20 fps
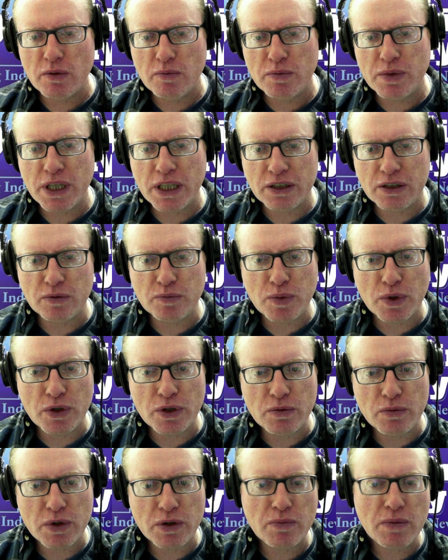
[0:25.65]
Brendan
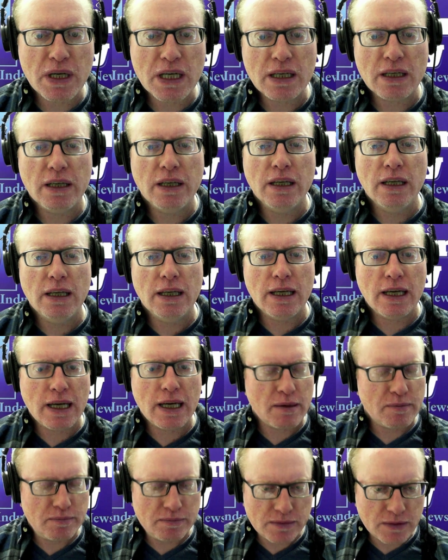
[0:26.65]
Byrne, with me.
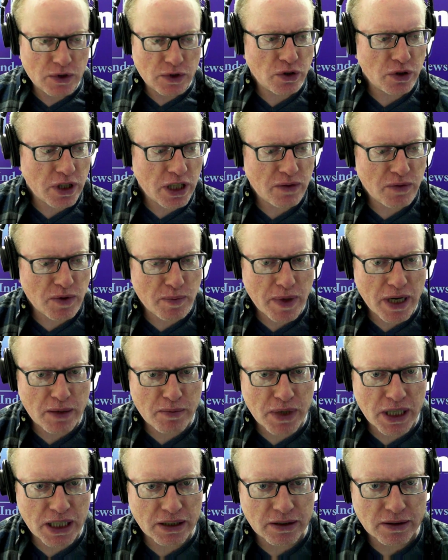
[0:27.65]
Good to have you back,
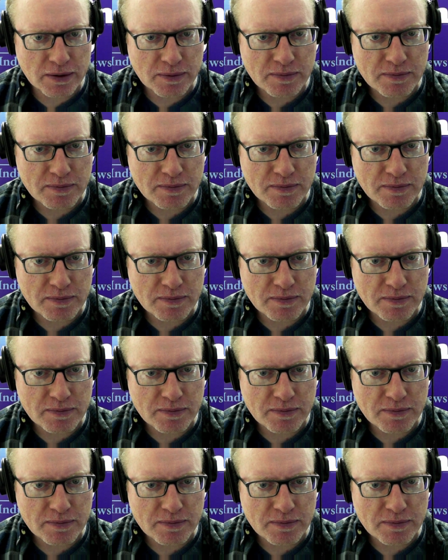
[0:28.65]
Brendan.